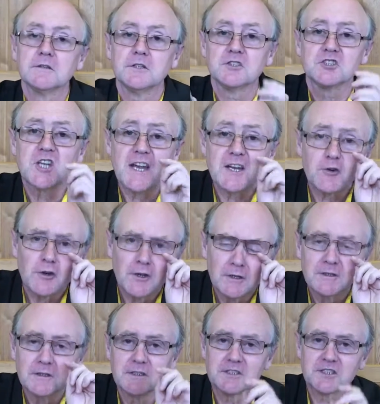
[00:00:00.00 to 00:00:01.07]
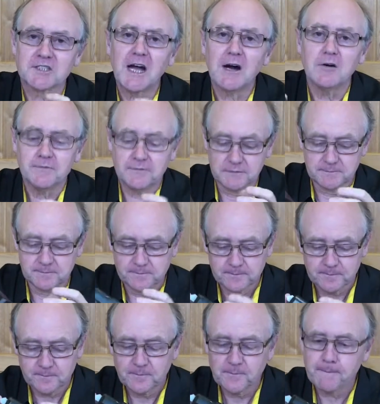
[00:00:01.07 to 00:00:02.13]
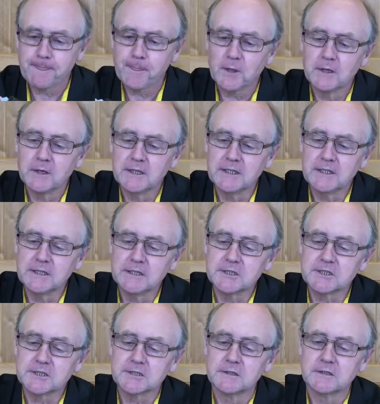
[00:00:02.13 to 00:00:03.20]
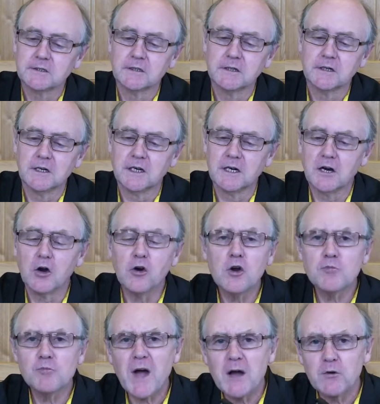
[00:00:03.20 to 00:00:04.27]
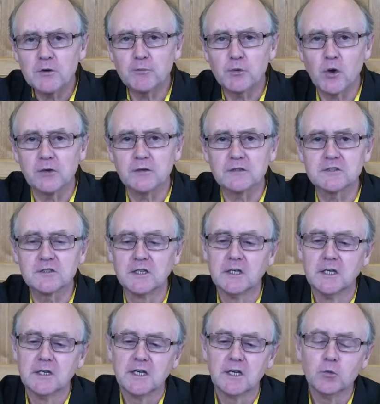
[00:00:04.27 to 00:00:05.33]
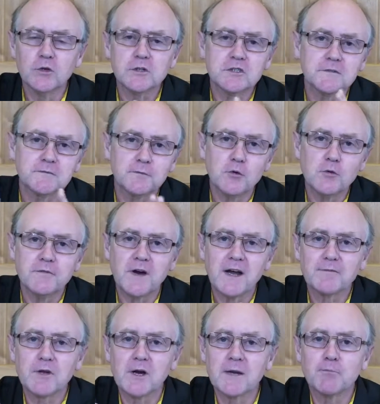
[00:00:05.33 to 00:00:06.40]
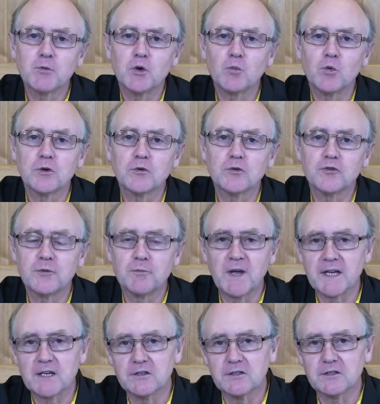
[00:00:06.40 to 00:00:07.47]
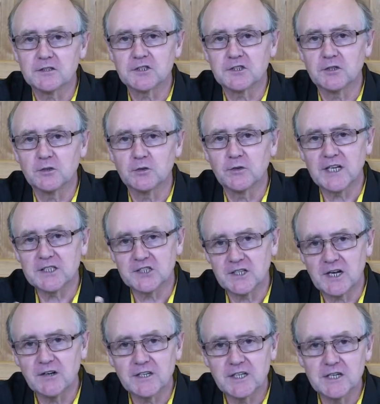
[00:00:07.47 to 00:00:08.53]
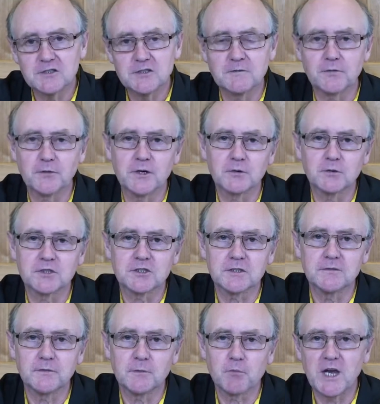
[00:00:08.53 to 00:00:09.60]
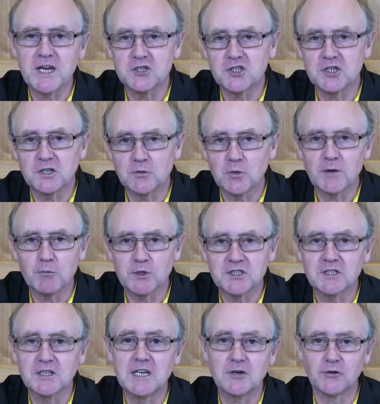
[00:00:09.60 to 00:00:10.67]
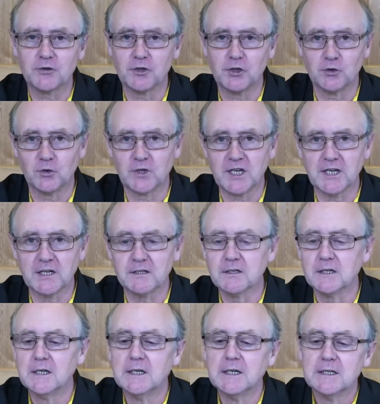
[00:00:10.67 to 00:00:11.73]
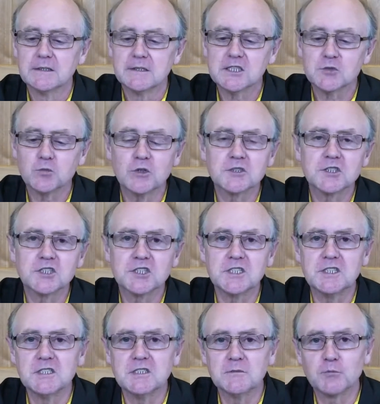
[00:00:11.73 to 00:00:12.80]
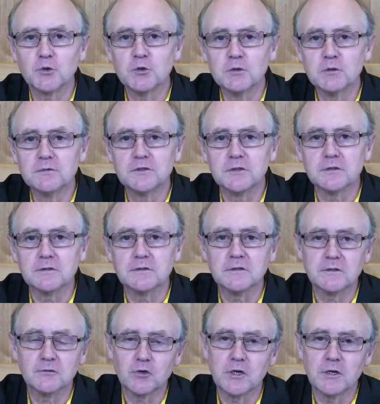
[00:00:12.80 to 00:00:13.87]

The Integra itself is a low powered product. It works at 459.100 megahertz, so that's an allocated frequency for paging equipment here in the UK. This one's CE approved and